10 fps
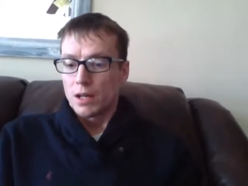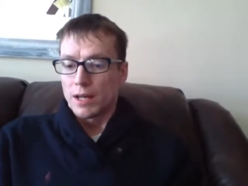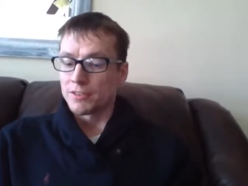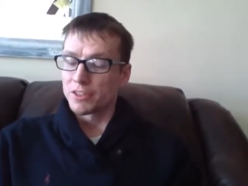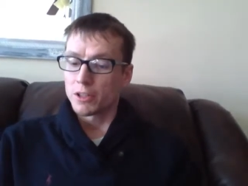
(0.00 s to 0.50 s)

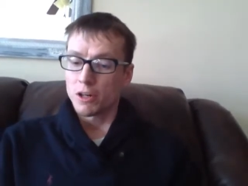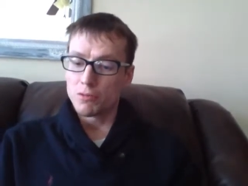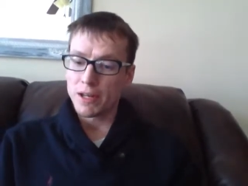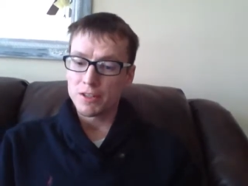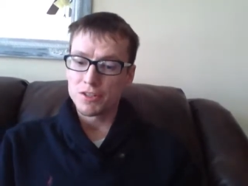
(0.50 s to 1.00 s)
As the
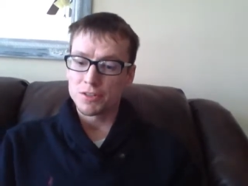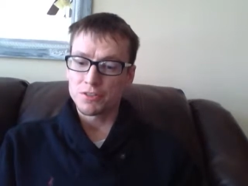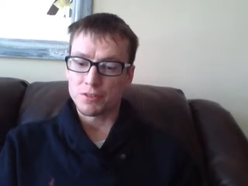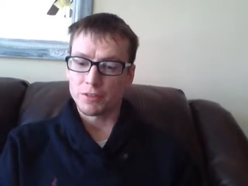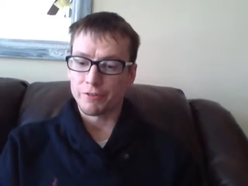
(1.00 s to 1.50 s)
comb
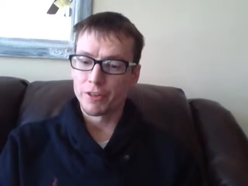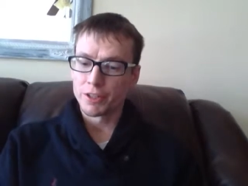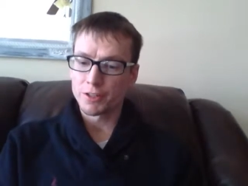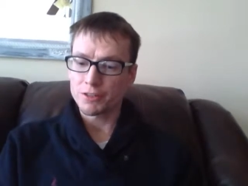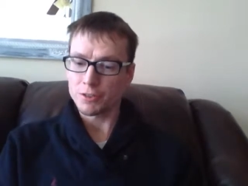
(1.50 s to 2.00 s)
ages, the
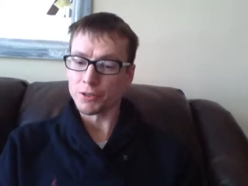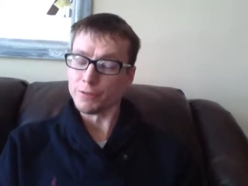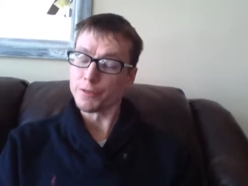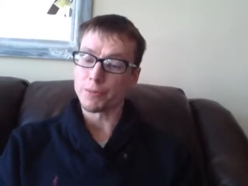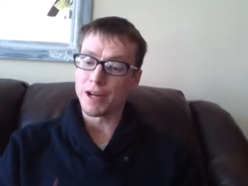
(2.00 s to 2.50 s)
fungus
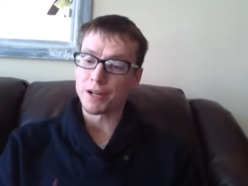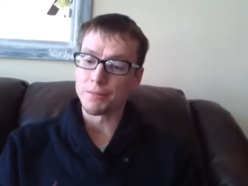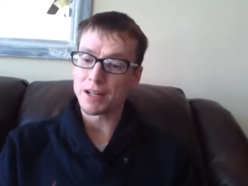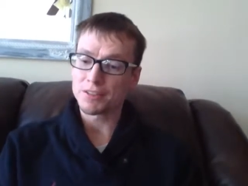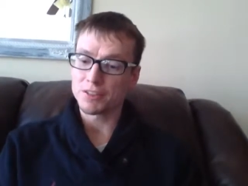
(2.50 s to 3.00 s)

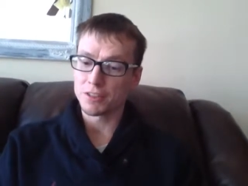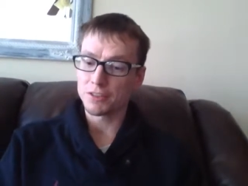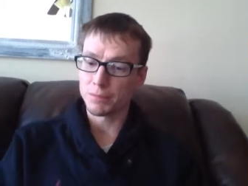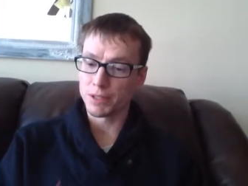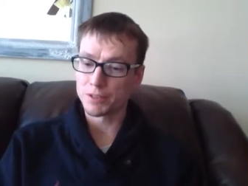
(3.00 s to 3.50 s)

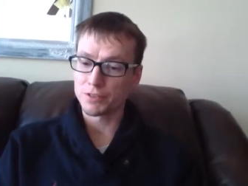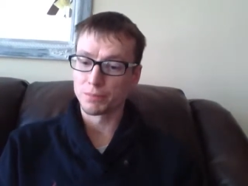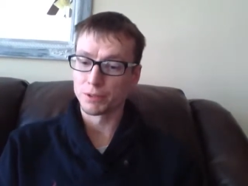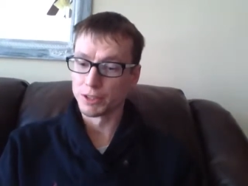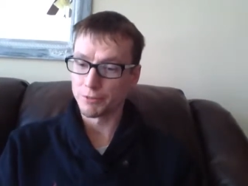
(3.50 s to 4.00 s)
Termitomyces begins to
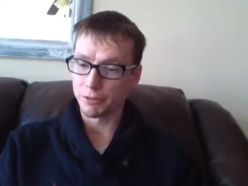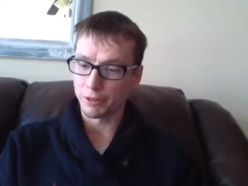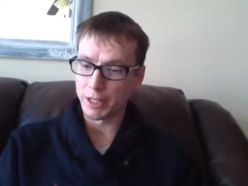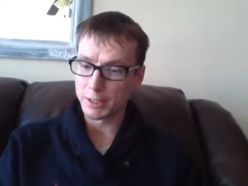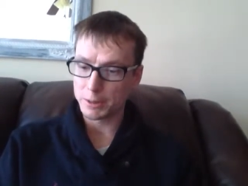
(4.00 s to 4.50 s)

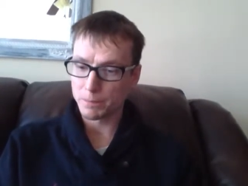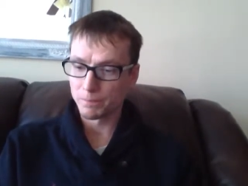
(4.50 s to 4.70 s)
proliferate.